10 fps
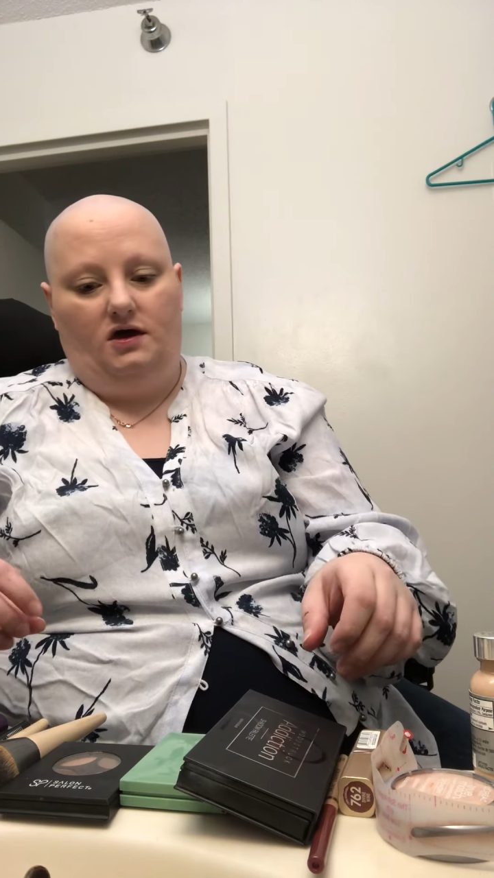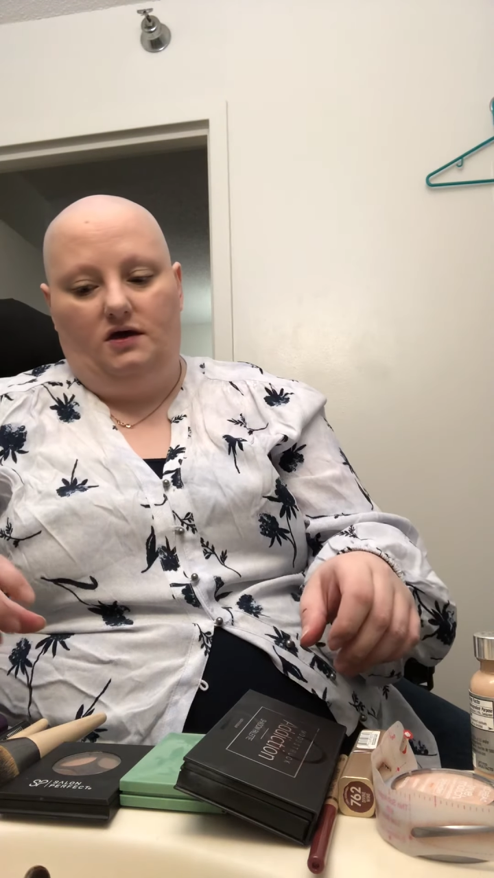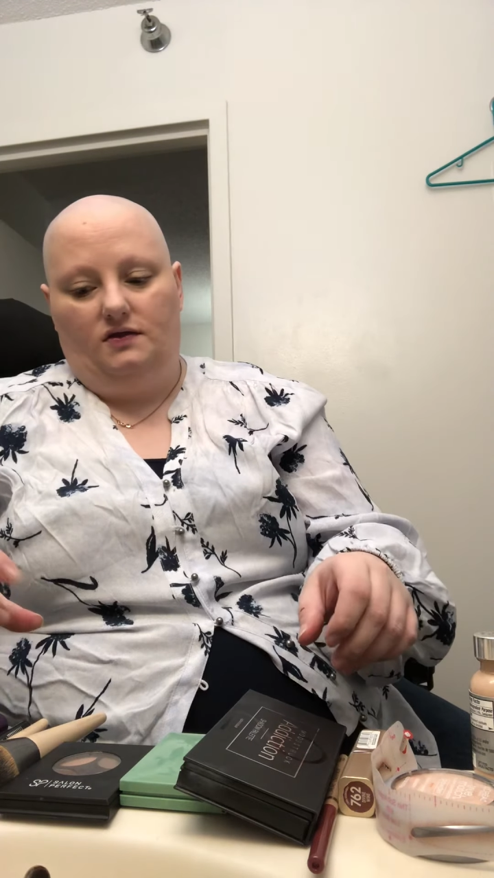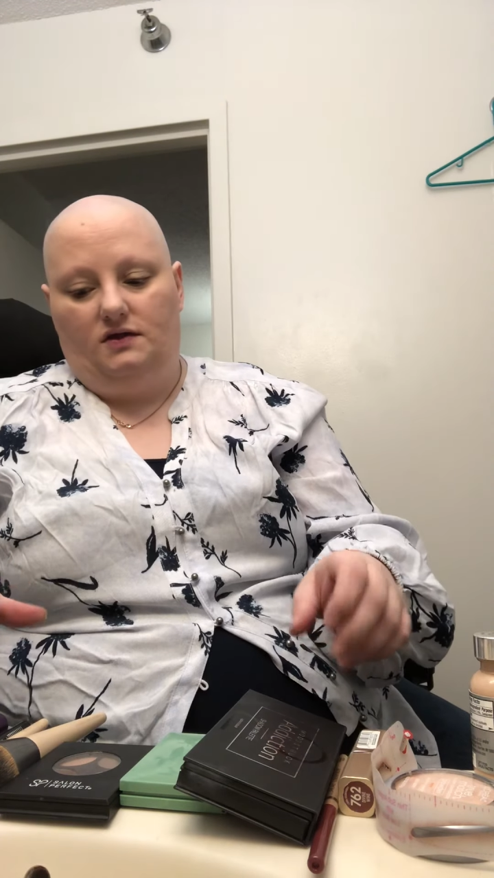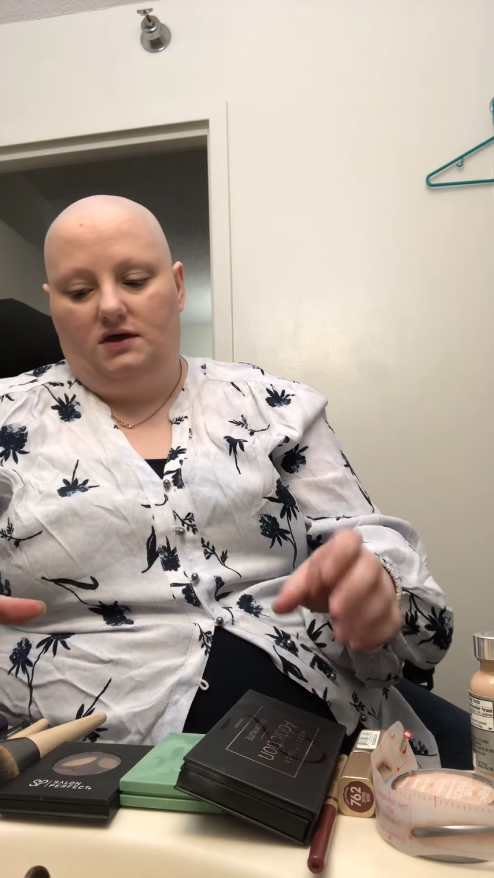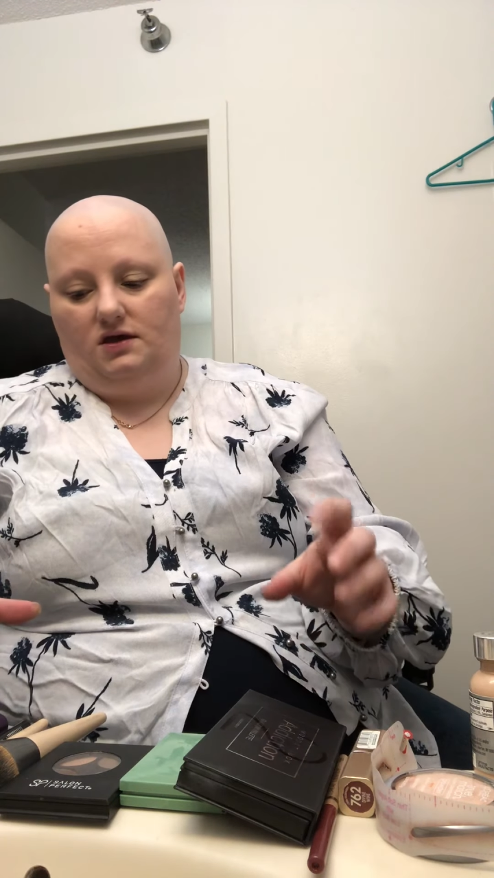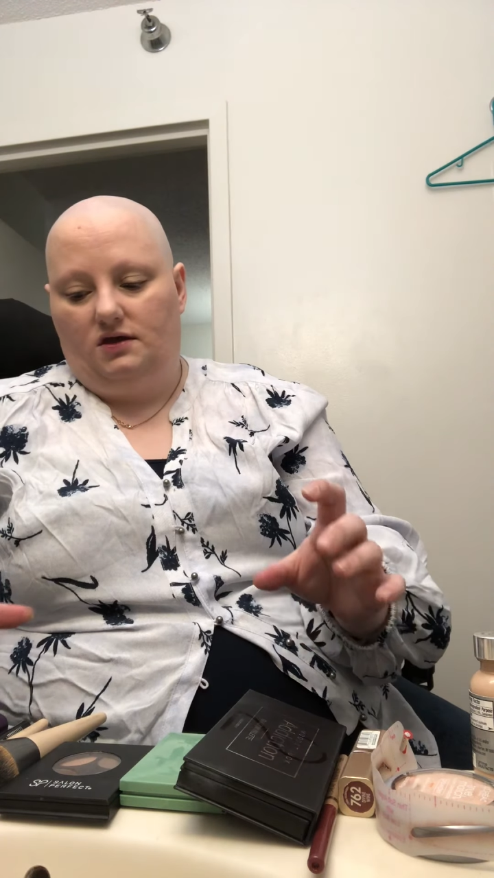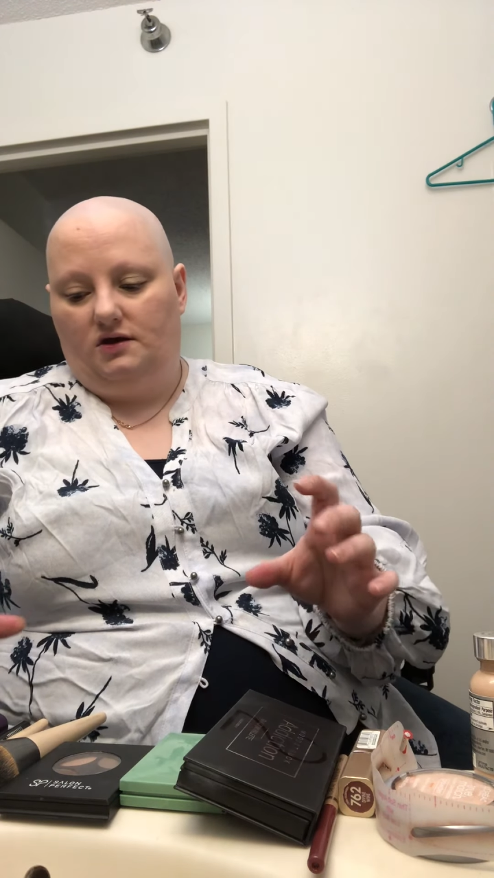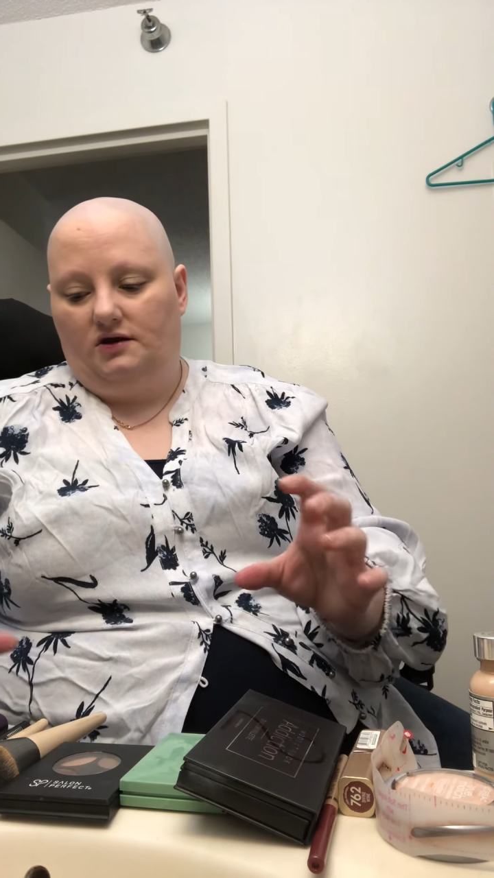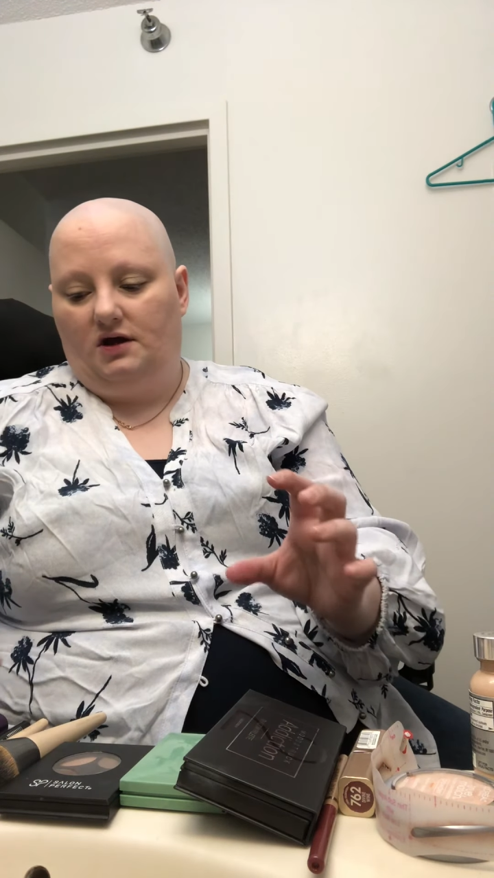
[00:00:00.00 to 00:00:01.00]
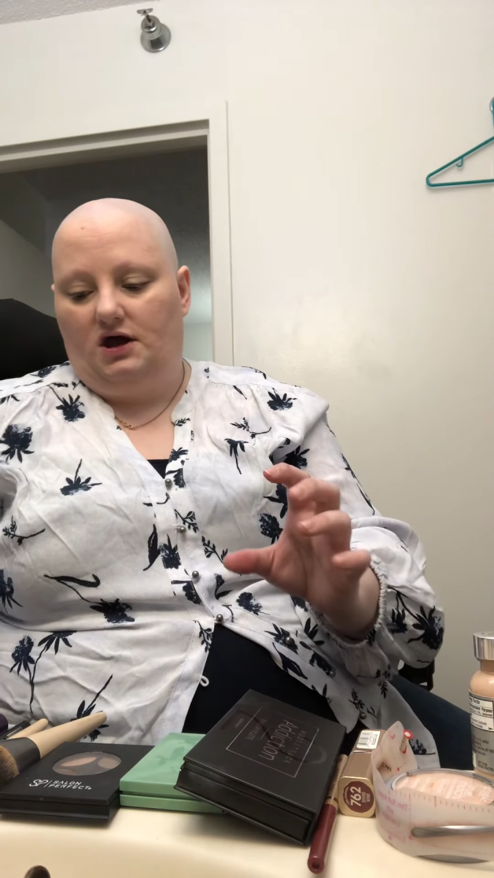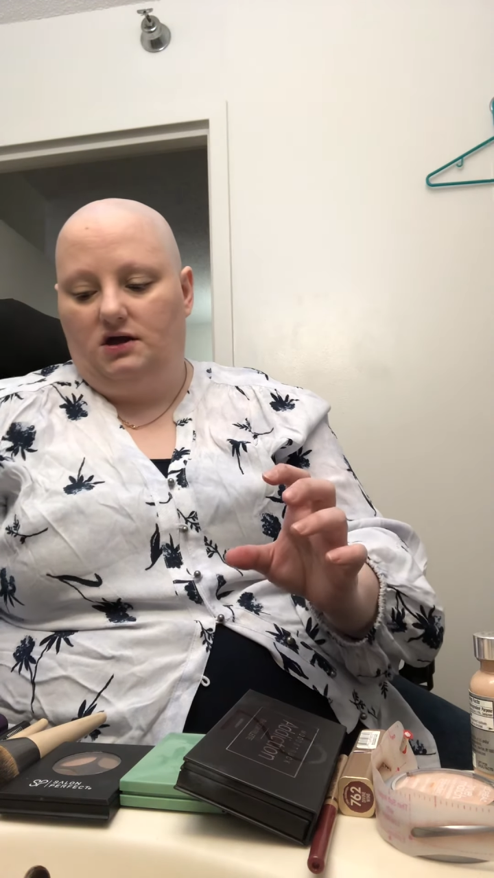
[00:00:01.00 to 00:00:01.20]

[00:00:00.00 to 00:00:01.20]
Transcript: and then I